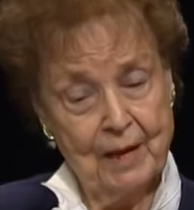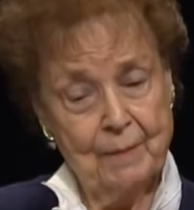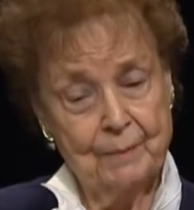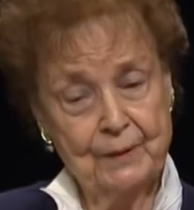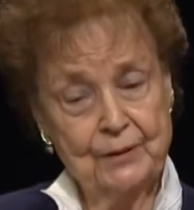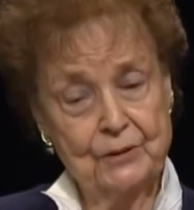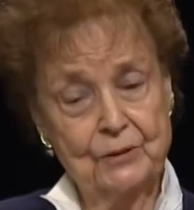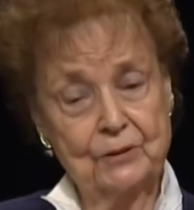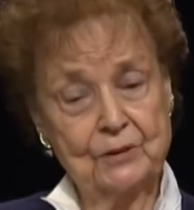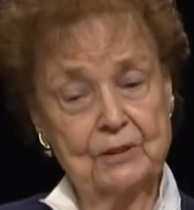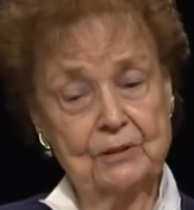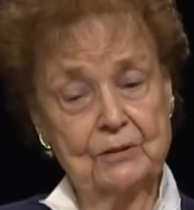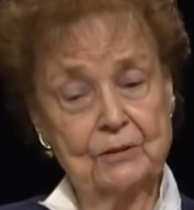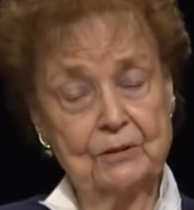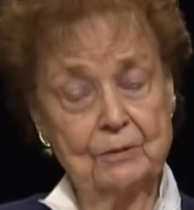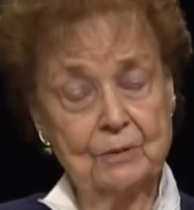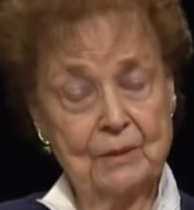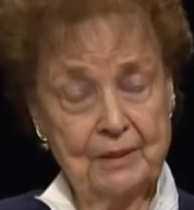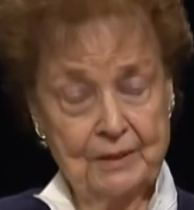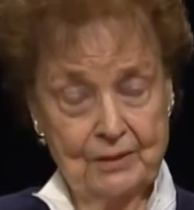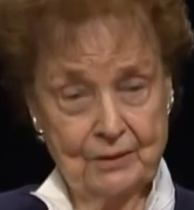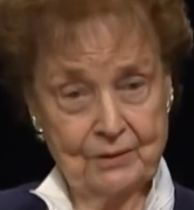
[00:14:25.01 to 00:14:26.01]
But you can
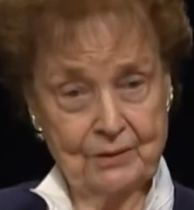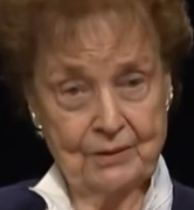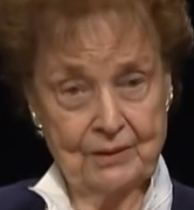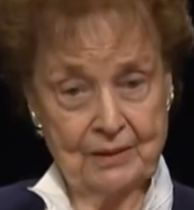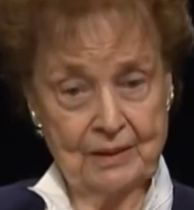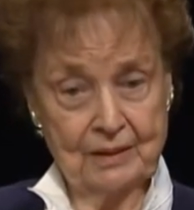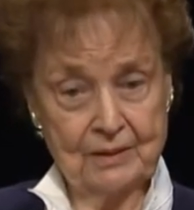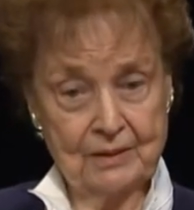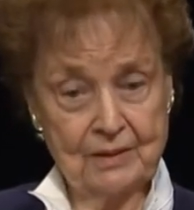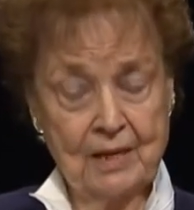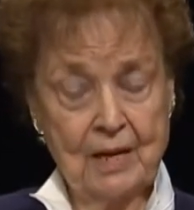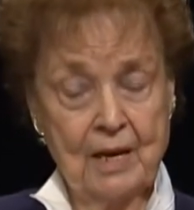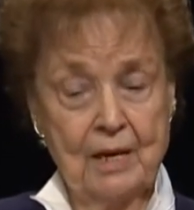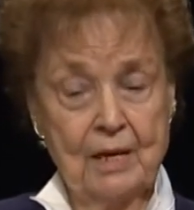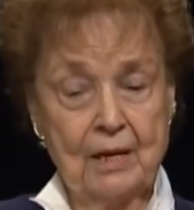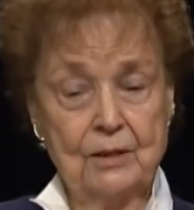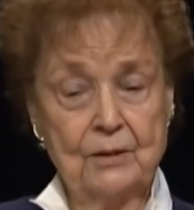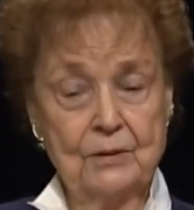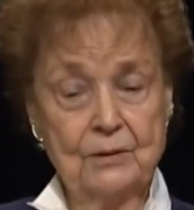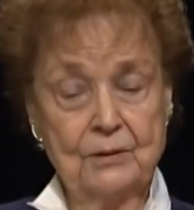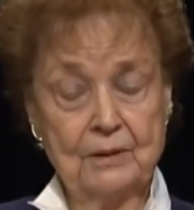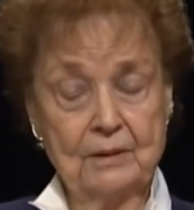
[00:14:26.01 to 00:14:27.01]
do other things.
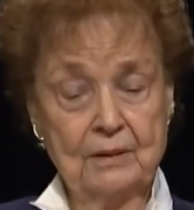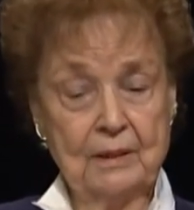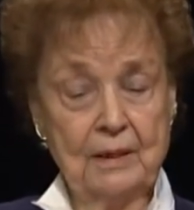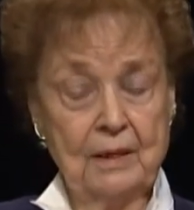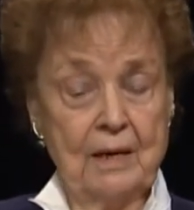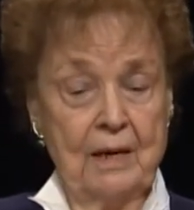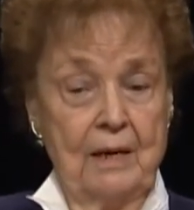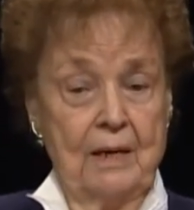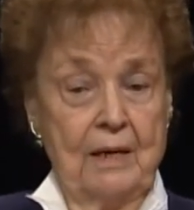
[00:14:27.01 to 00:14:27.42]
You can